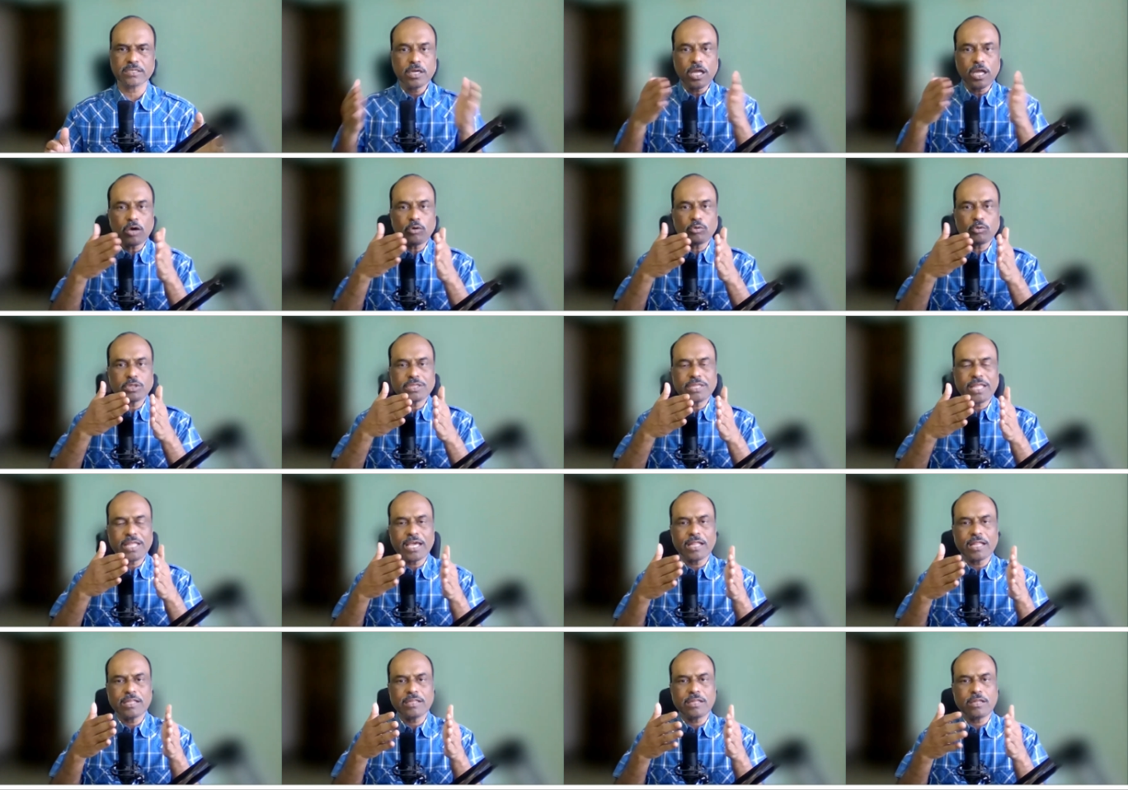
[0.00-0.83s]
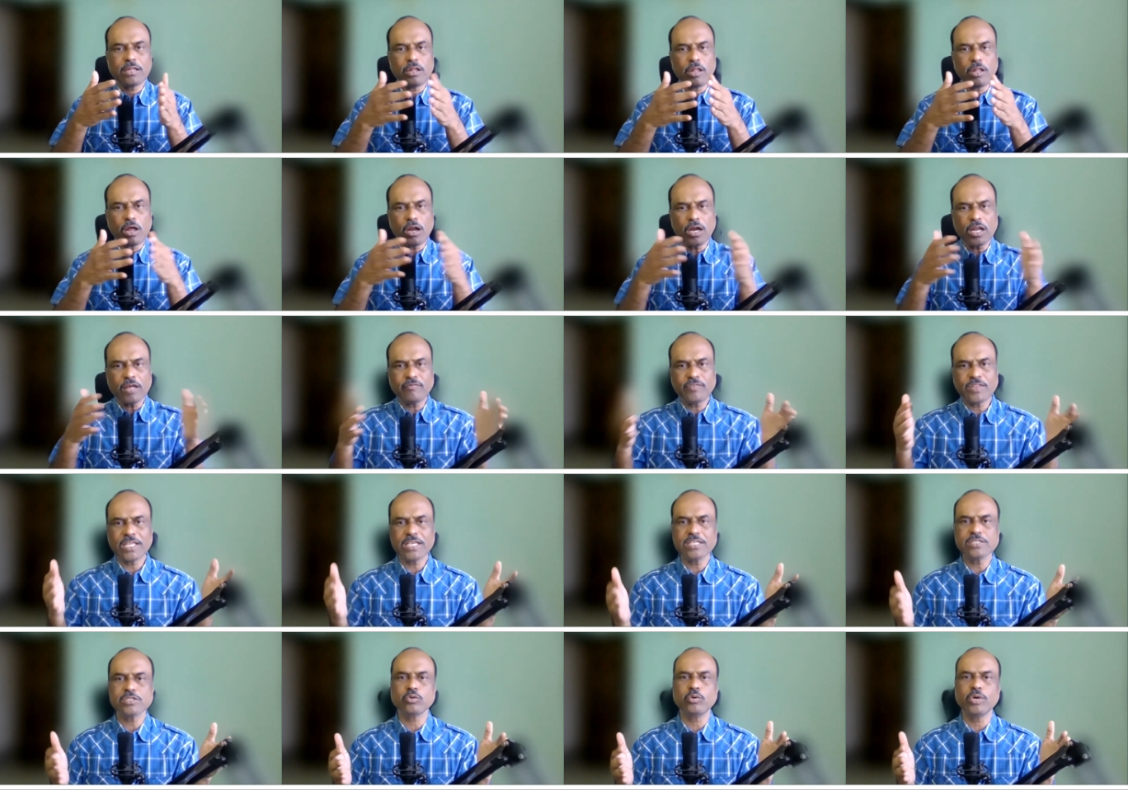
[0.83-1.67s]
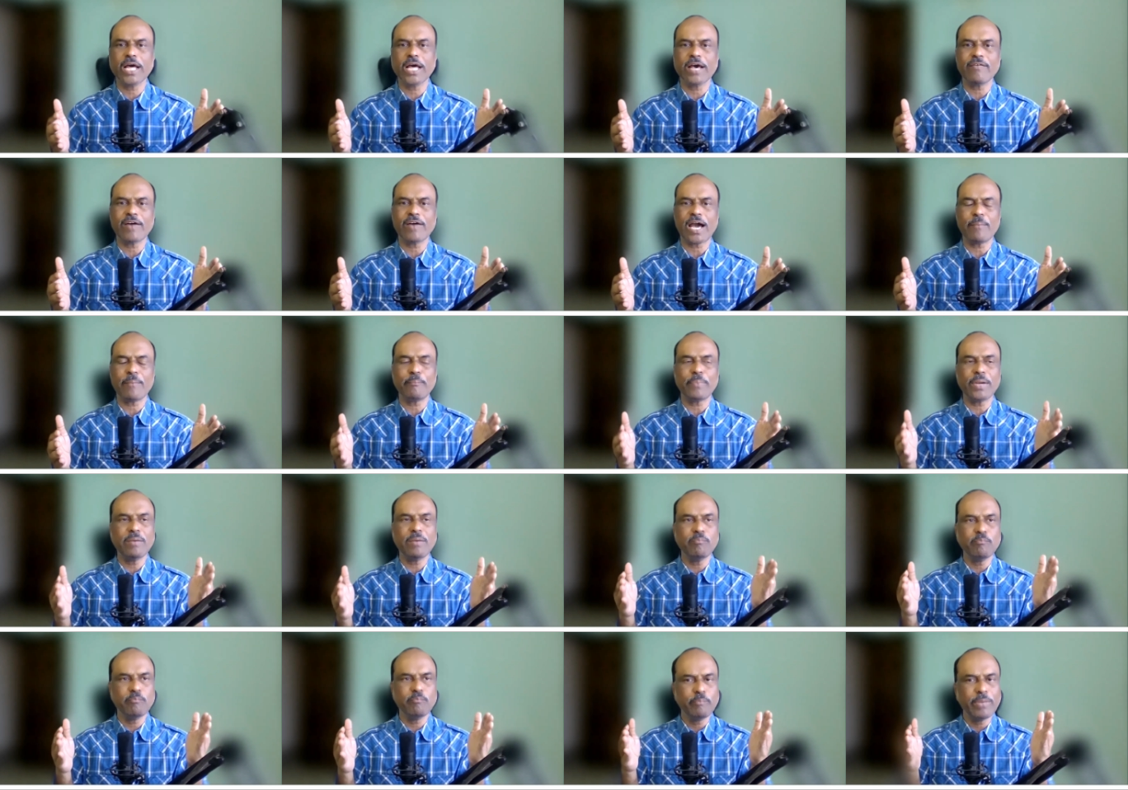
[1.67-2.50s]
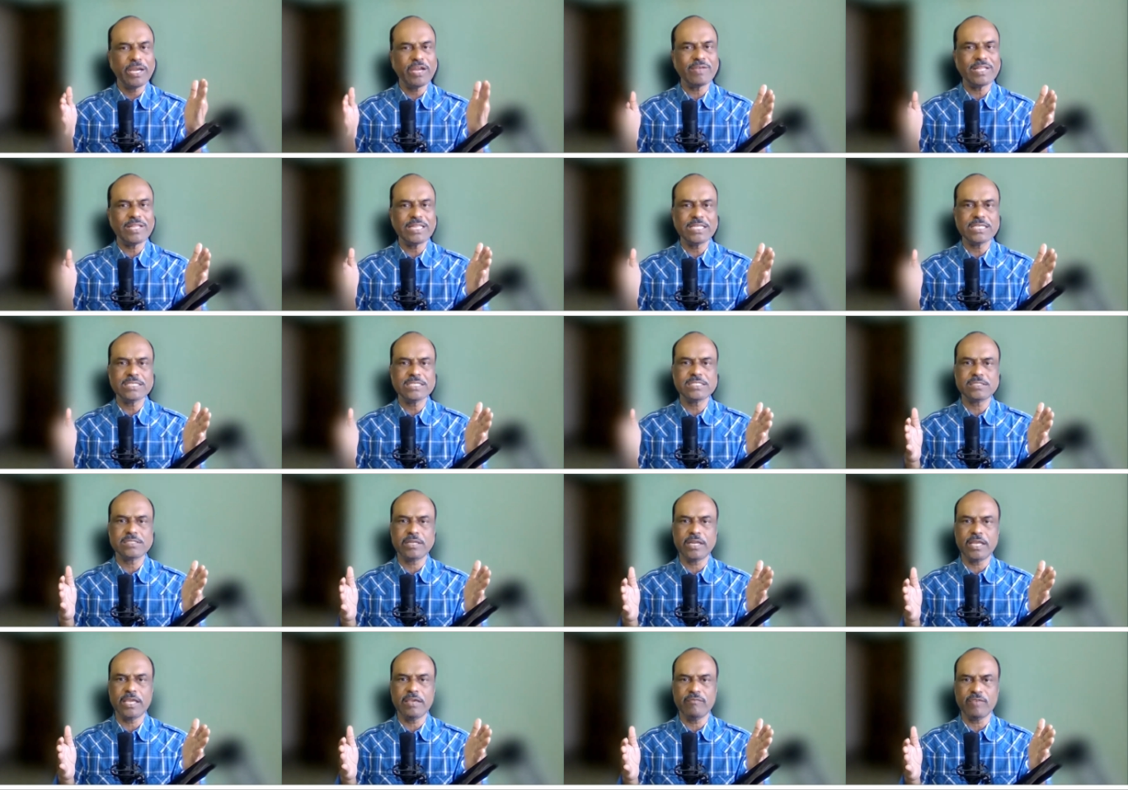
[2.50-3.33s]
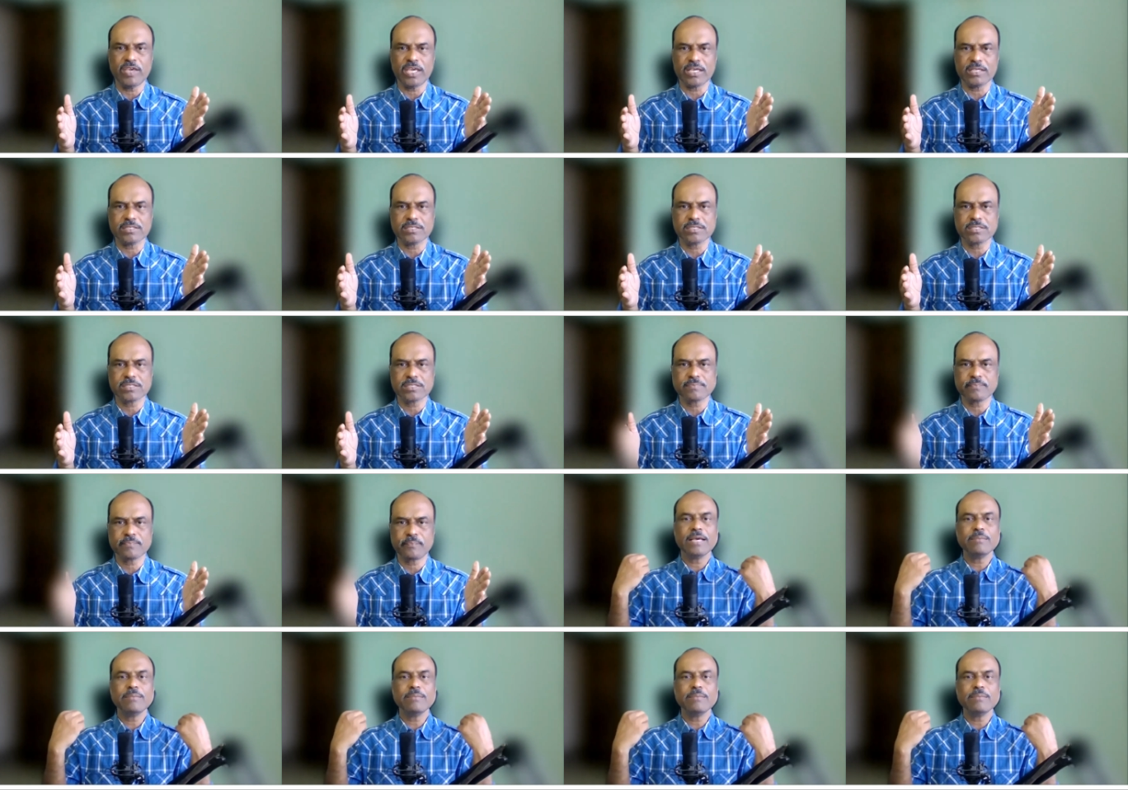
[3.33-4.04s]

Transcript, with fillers: Now, a lot of things could have happened between these three weeks.